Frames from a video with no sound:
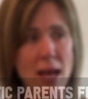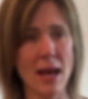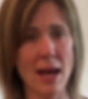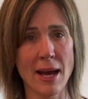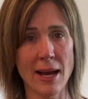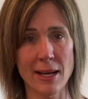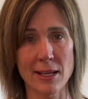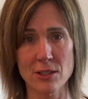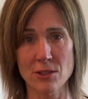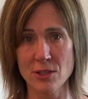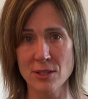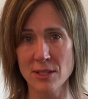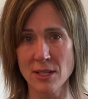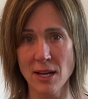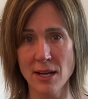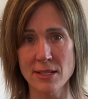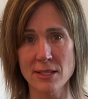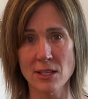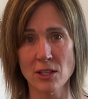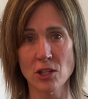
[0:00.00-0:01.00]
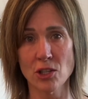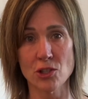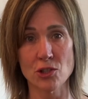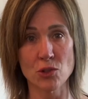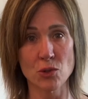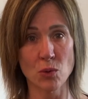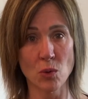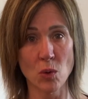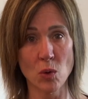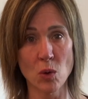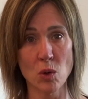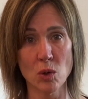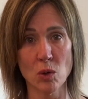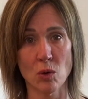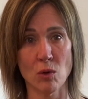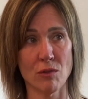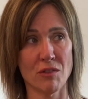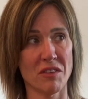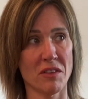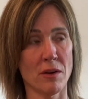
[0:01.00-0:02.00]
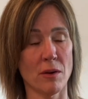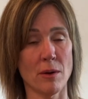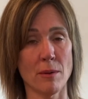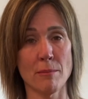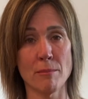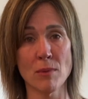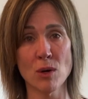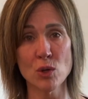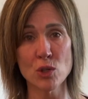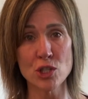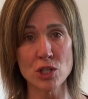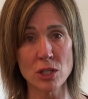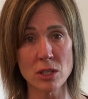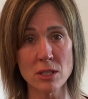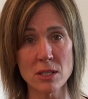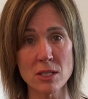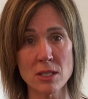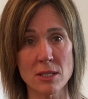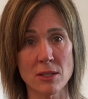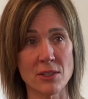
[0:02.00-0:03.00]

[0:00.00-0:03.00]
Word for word: exercising control over their emotions,